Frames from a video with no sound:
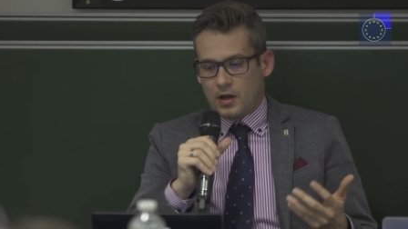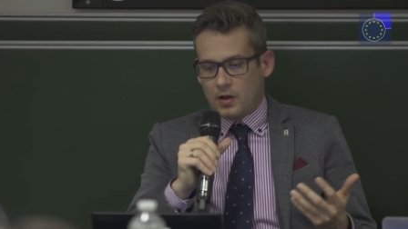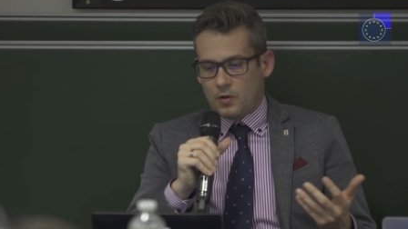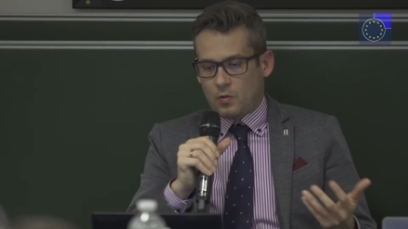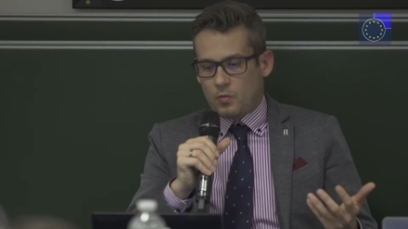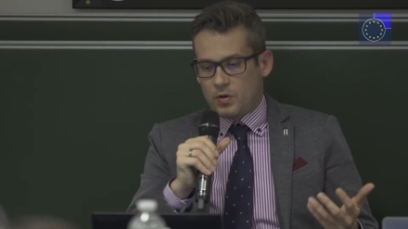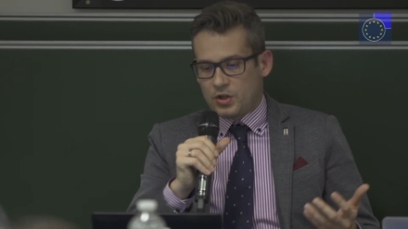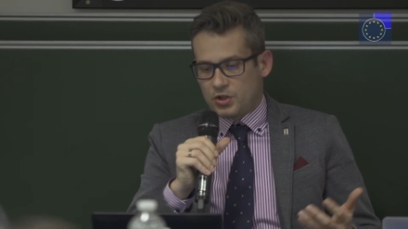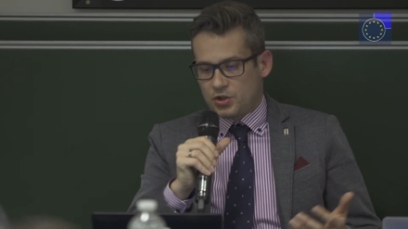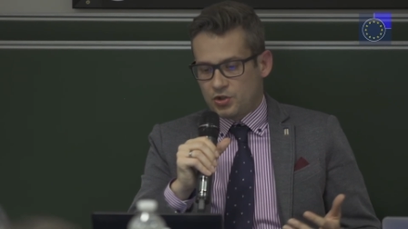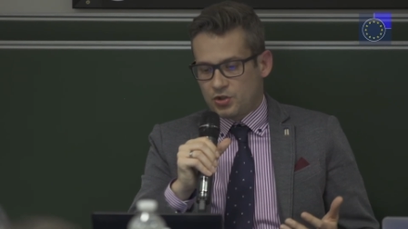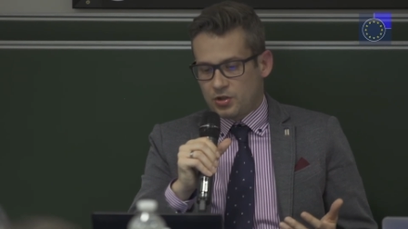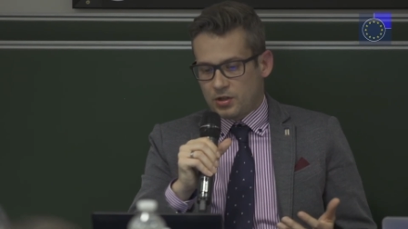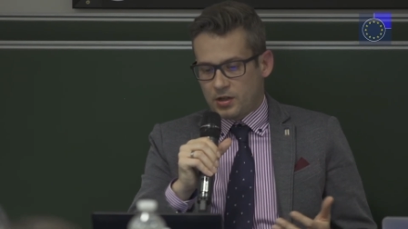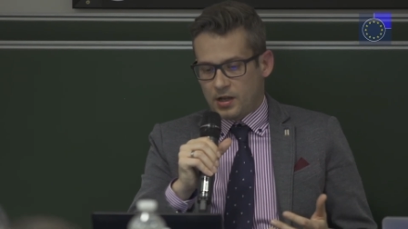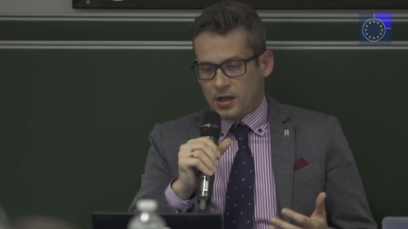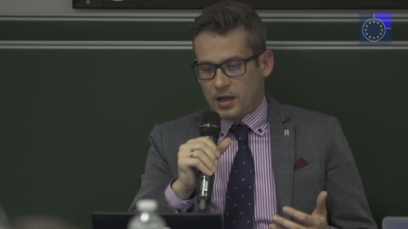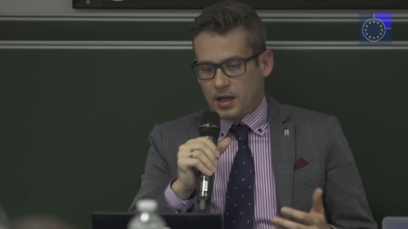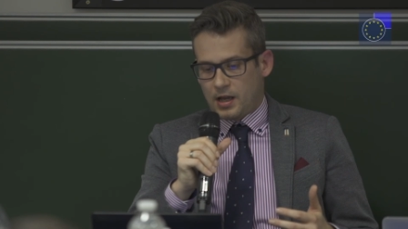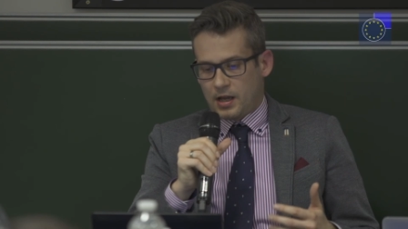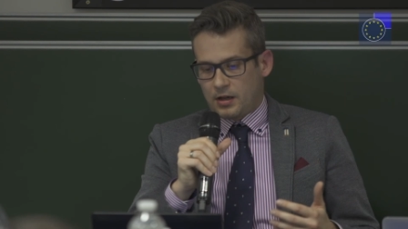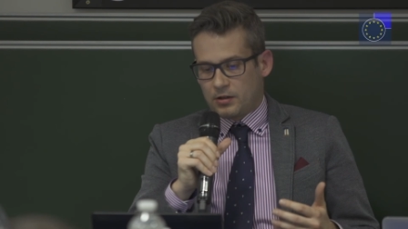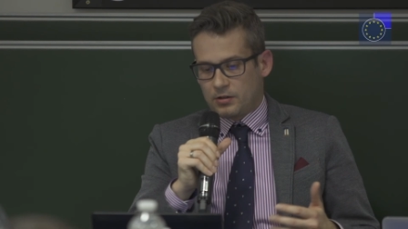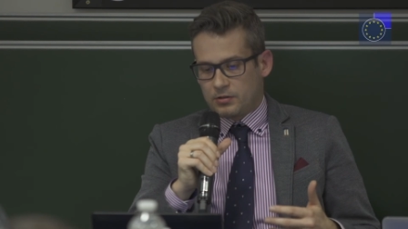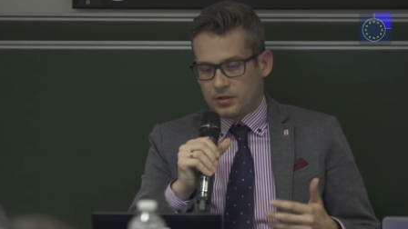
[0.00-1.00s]
which
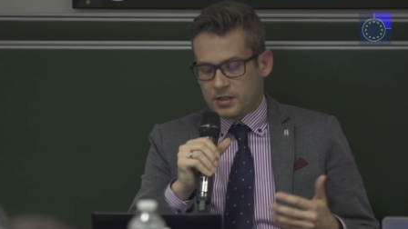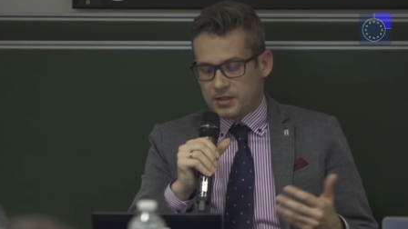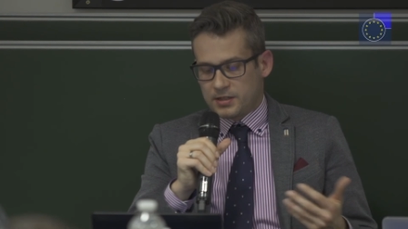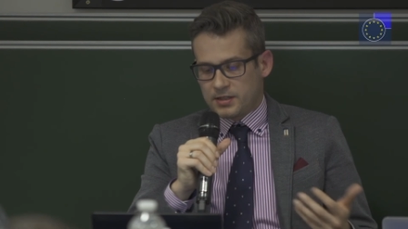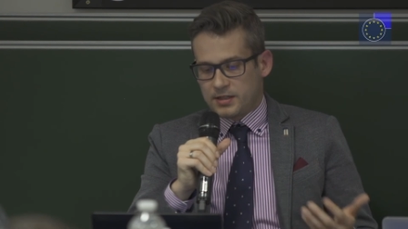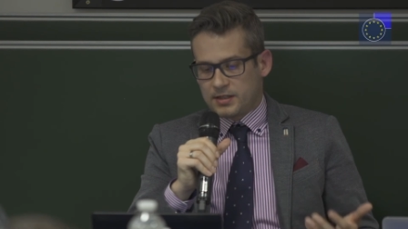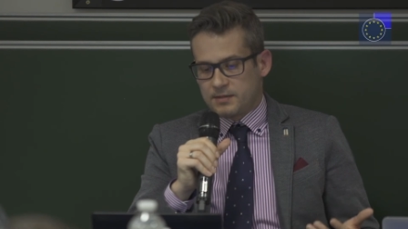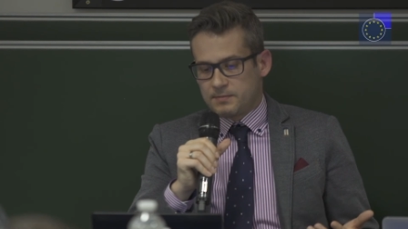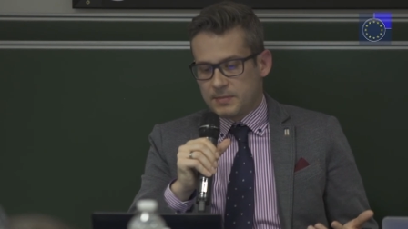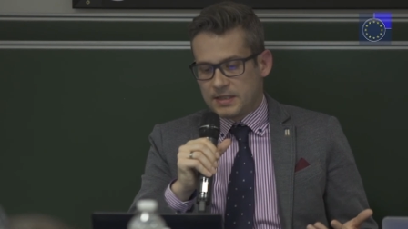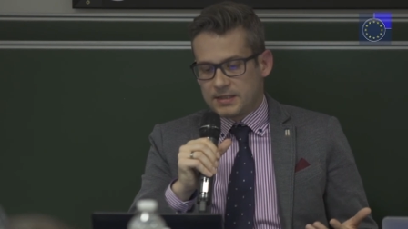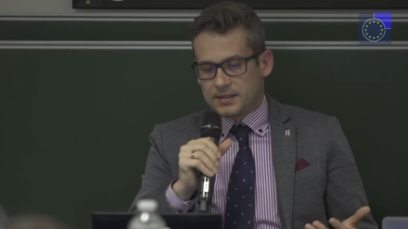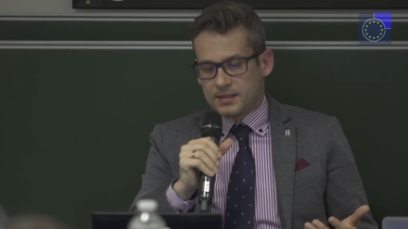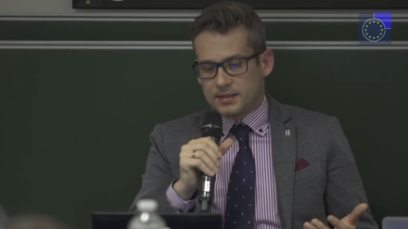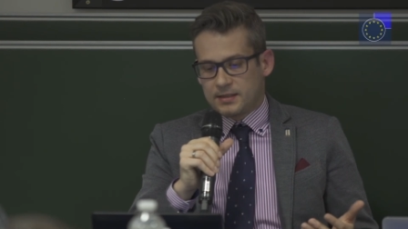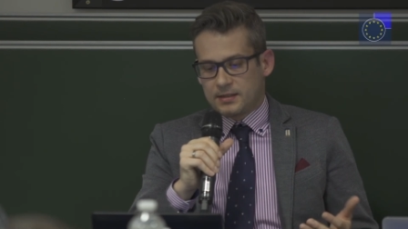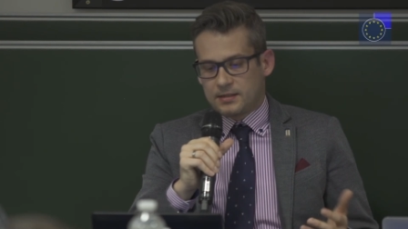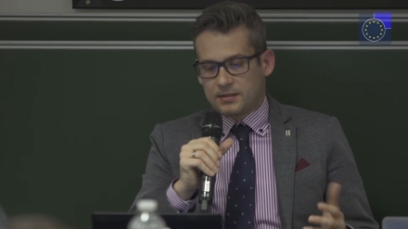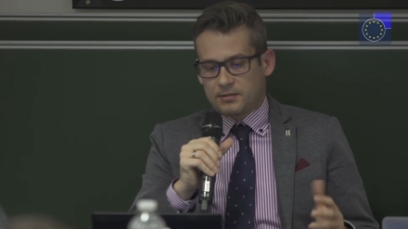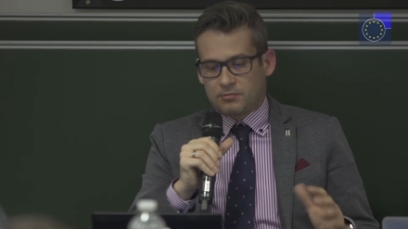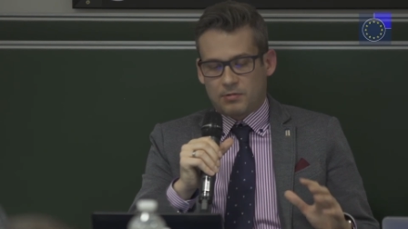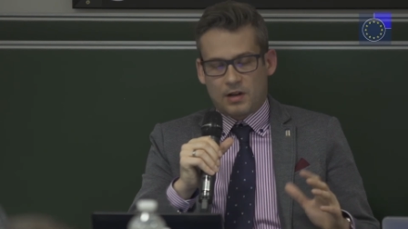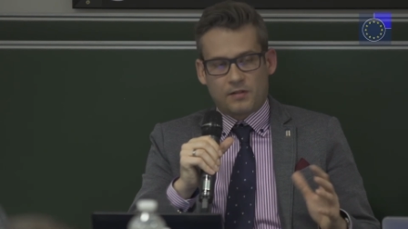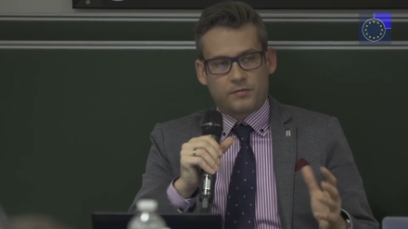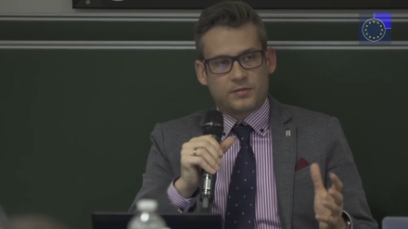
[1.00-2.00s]
already admitted
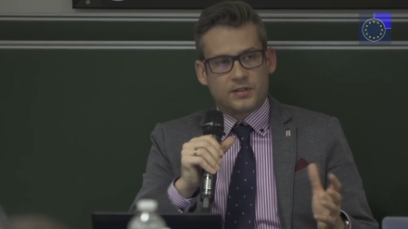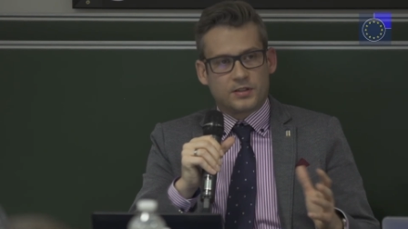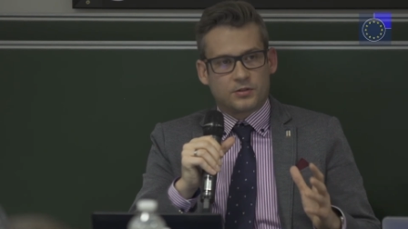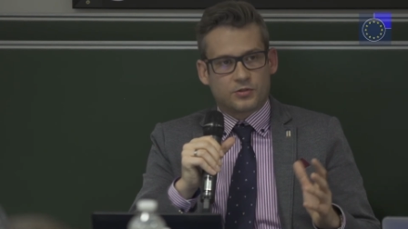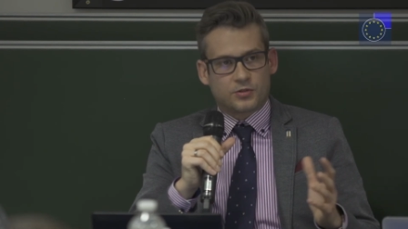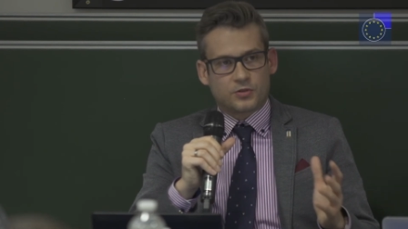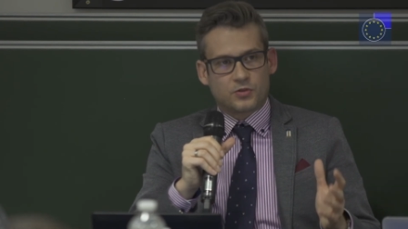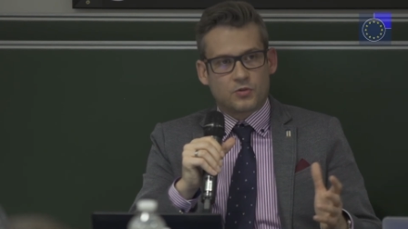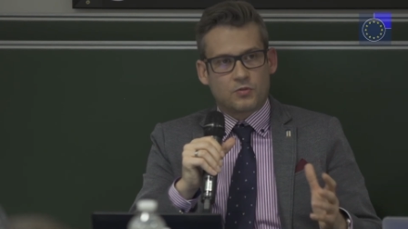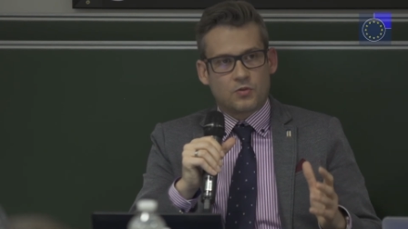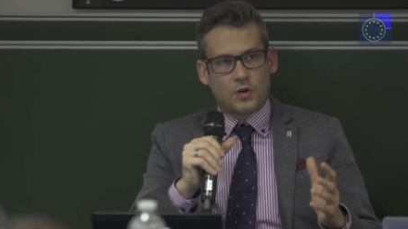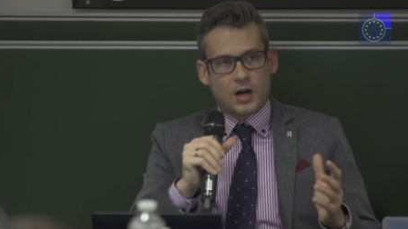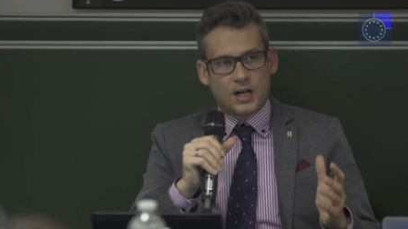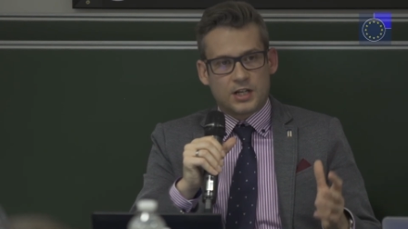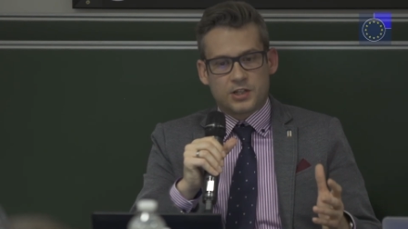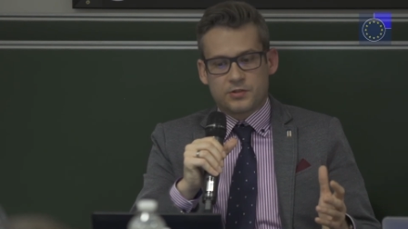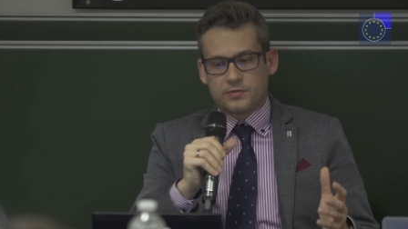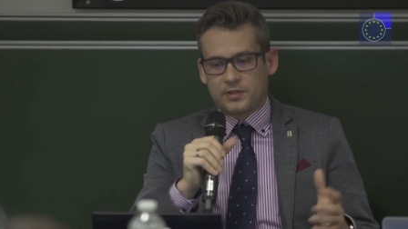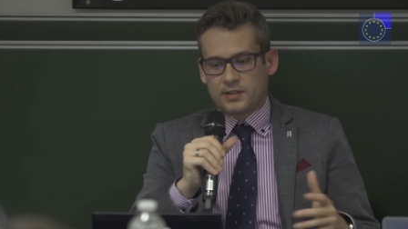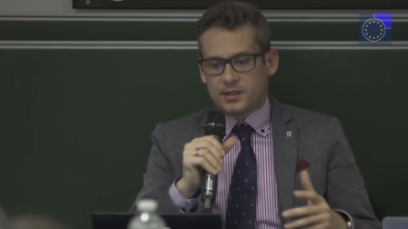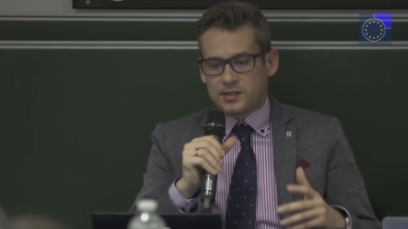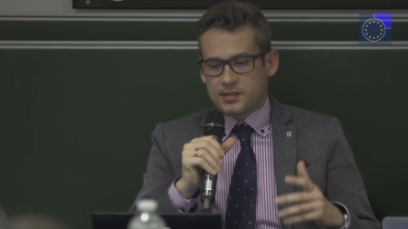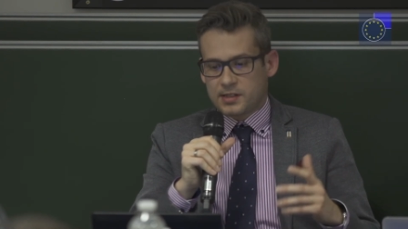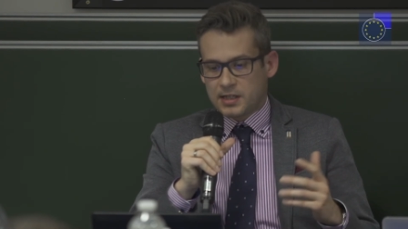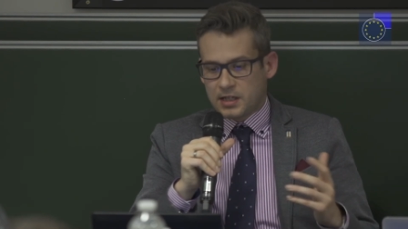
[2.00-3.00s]
roughly
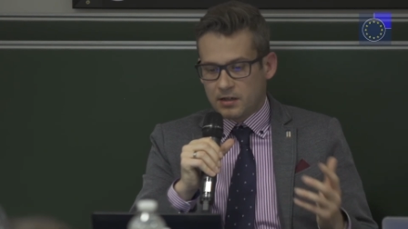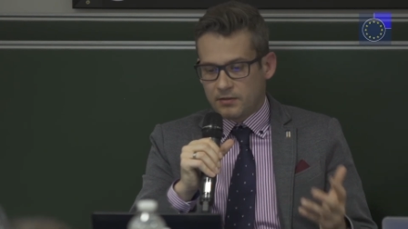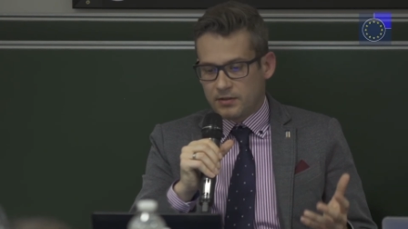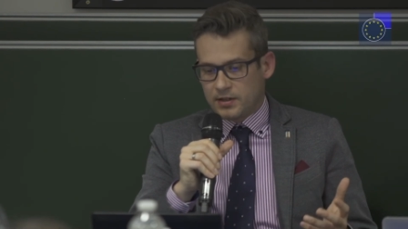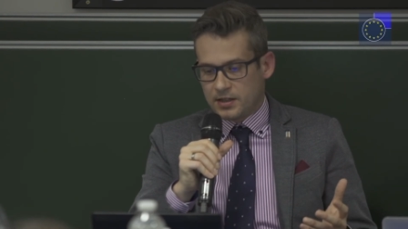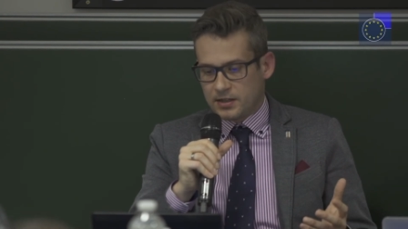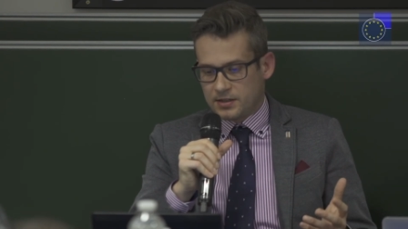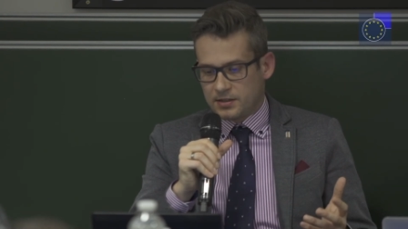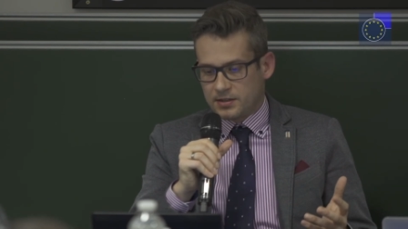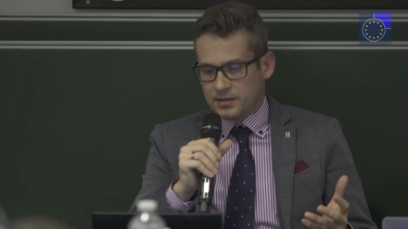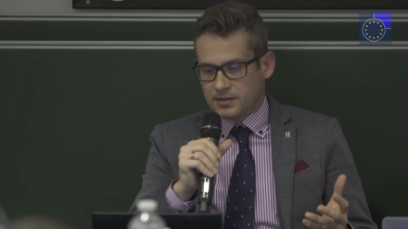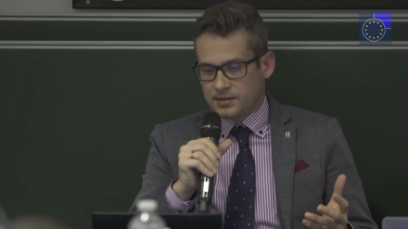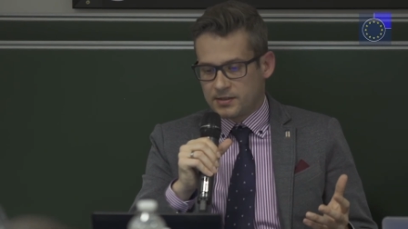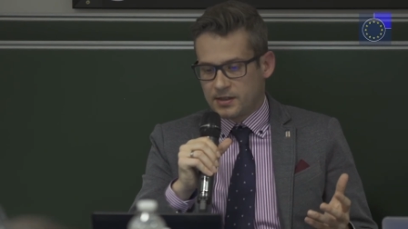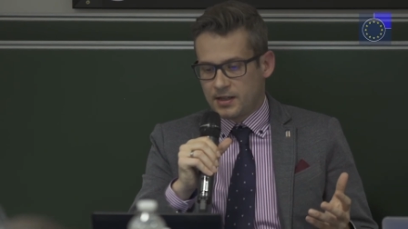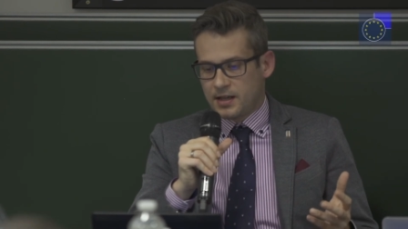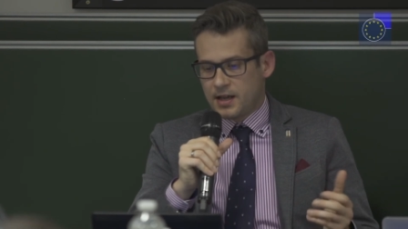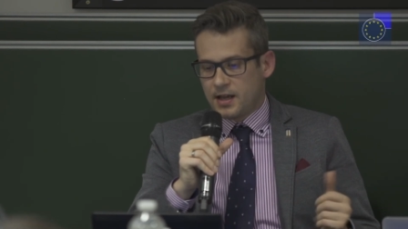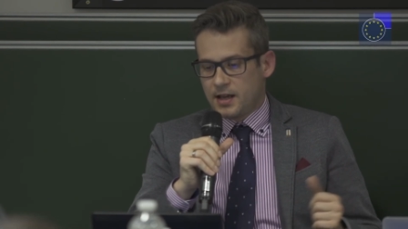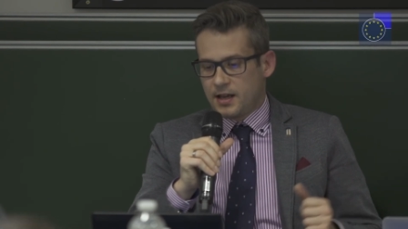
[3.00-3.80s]
200 Syrians